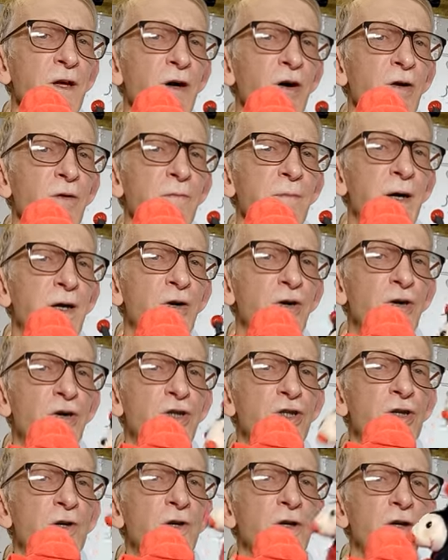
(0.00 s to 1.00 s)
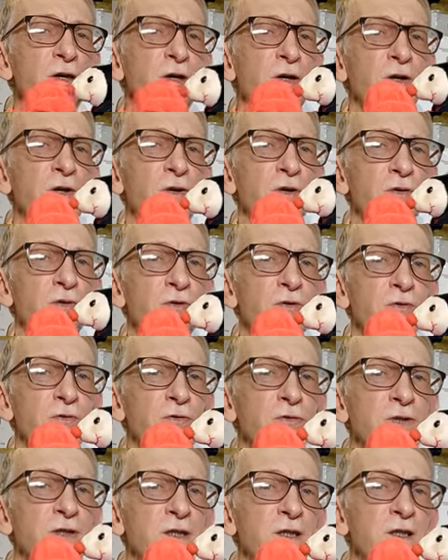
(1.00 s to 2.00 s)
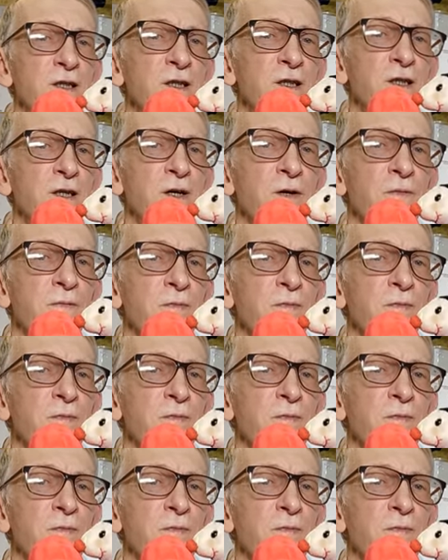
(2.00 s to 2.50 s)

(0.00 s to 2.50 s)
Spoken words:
of biology to see,